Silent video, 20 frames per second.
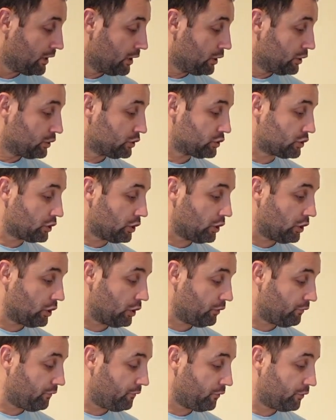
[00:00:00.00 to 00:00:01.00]

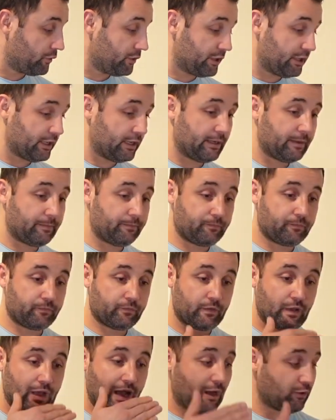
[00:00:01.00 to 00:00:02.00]
So for the
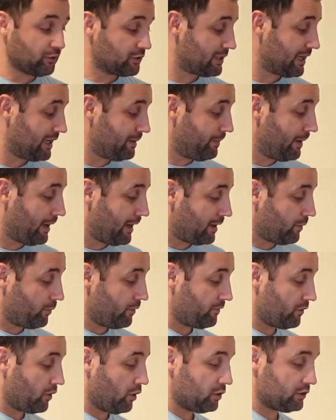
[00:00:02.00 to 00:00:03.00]
outside part,
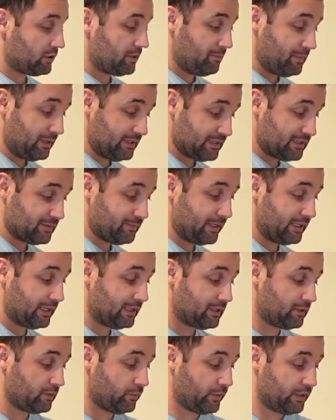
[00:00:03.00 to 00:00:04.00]
we've got the minced
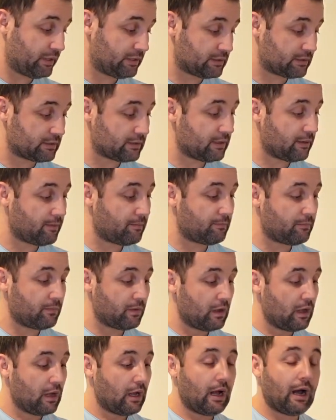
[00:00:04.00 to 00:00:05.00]
meat with some
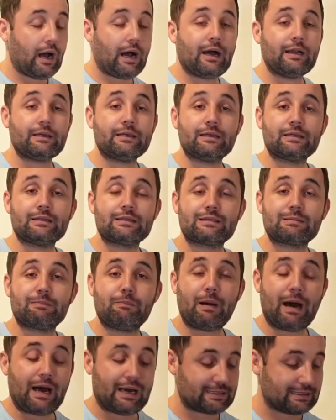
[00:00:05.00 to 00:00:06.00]
onions,
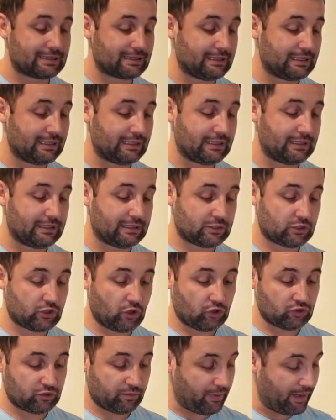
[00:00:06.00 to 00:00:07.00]
parsley,
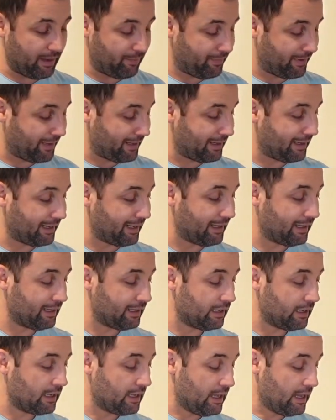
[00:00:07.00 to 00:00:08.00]
salt, pepper,
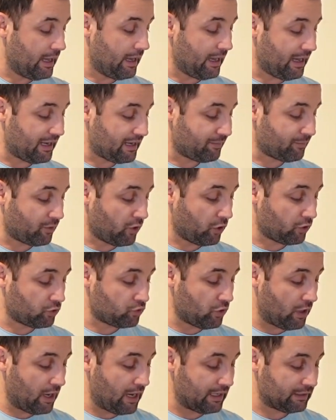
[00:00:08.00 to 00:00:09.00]
and I'm going
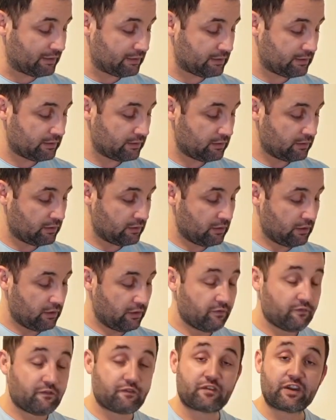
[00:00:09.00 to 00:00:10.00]
to add
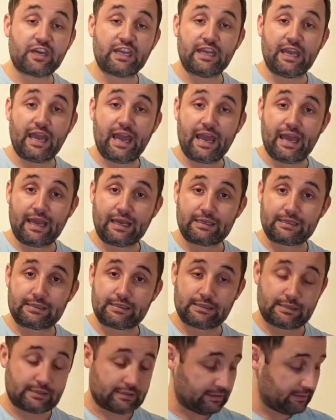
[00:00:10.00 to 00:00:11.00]
3
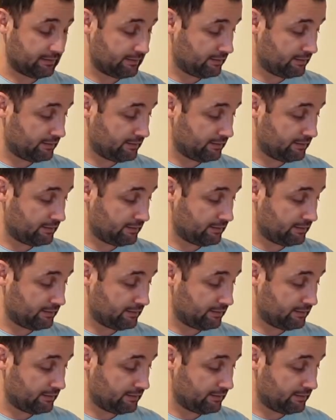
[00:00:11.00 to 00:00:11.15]
eggs,